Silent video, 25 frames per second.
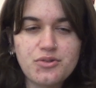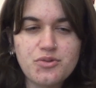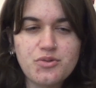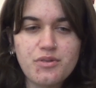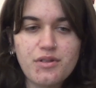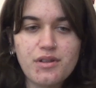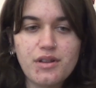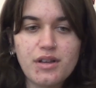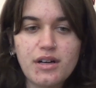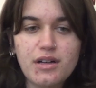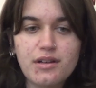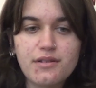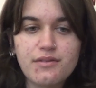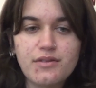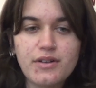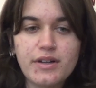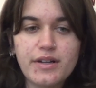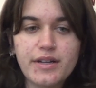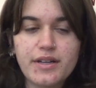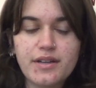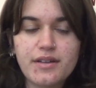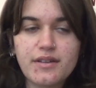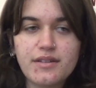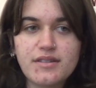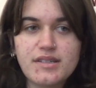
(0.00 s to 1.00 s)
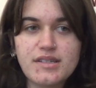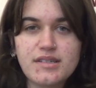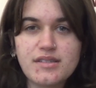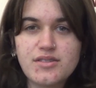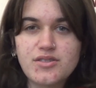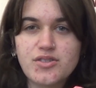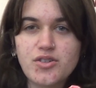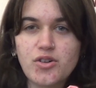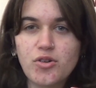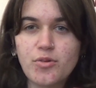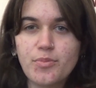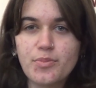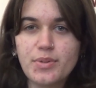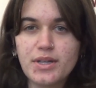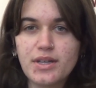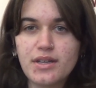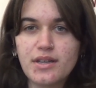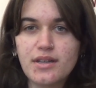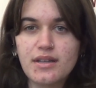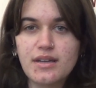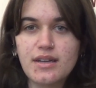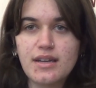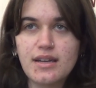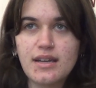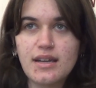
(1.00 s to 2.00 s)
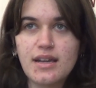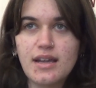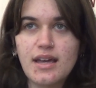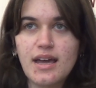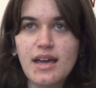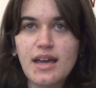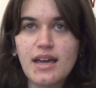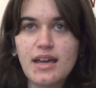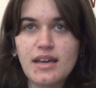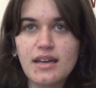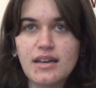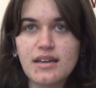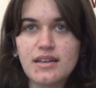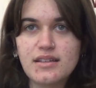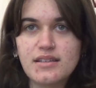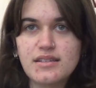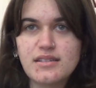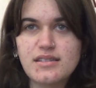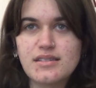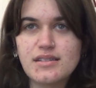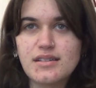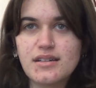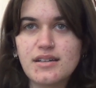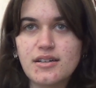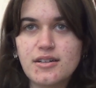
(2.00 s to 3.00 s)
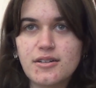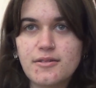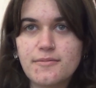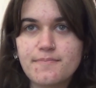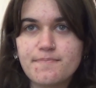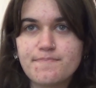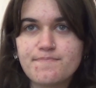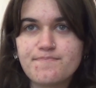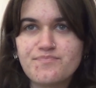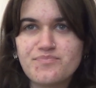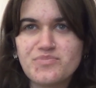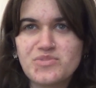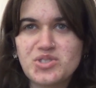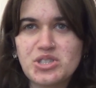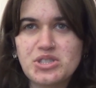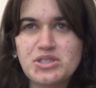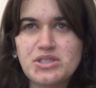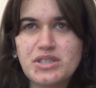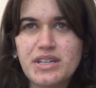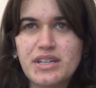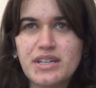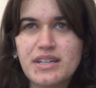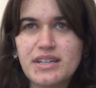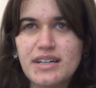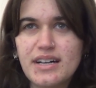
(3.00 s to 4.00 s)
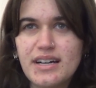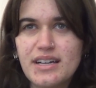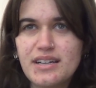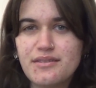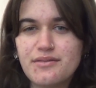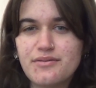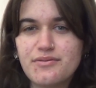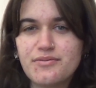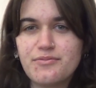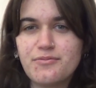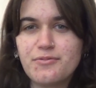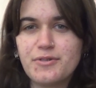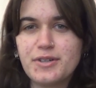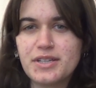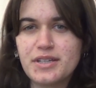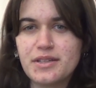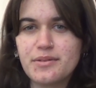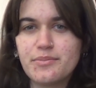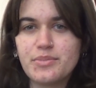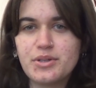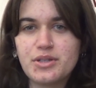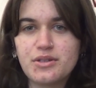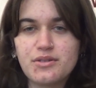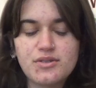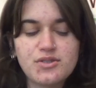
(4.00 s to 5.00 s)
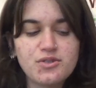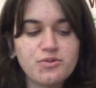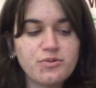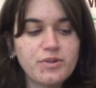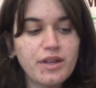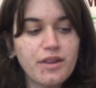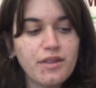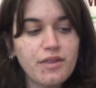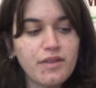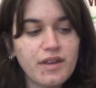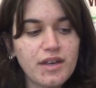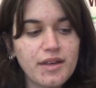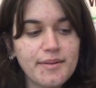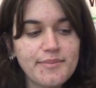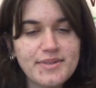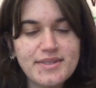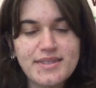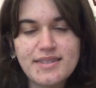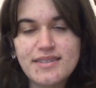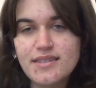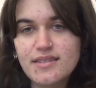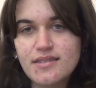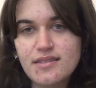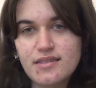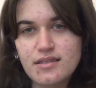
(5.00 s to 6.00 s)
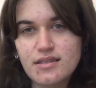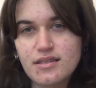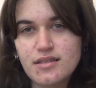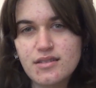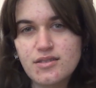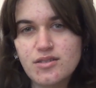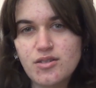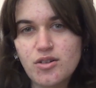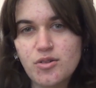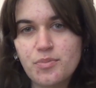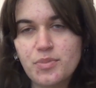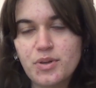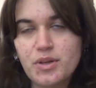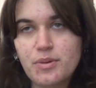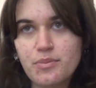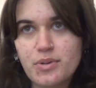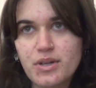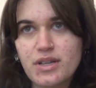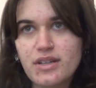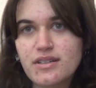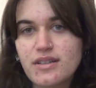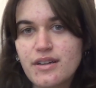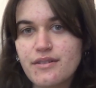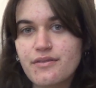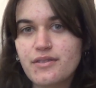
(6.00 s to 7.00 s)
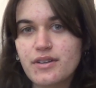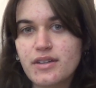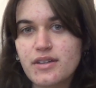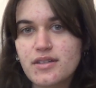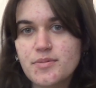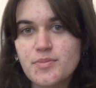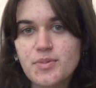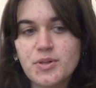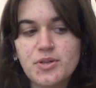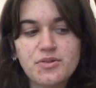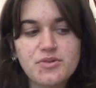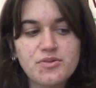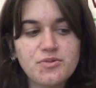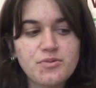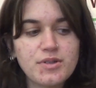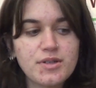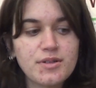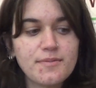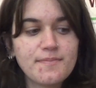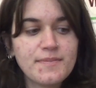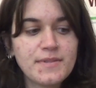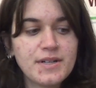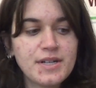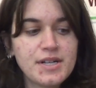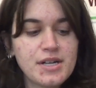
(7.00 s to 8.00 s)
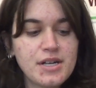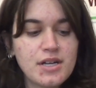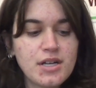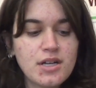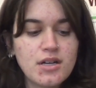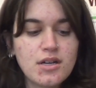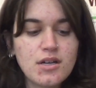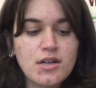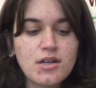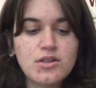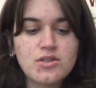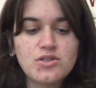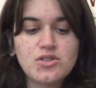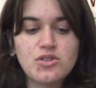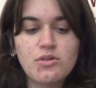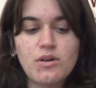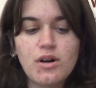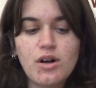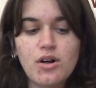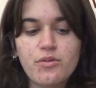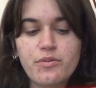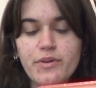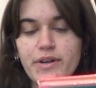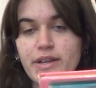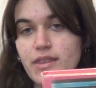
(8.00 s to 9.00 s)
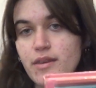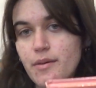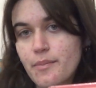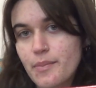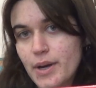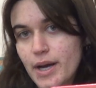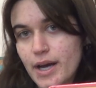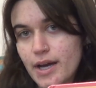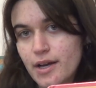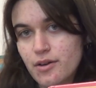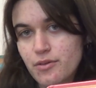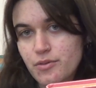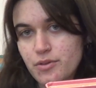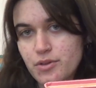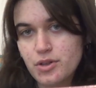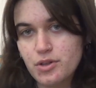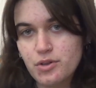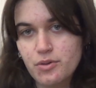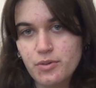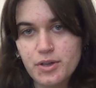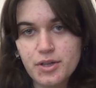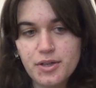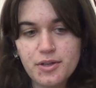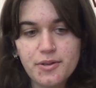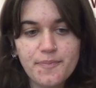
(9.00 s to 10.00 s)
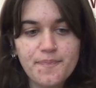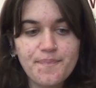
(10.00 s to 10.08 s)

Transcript: with a lot of like dystopian and just like kind of really bittersweet themes. This isn't dystopian, but it definitely is bittersweet. So I'll read the back really quick.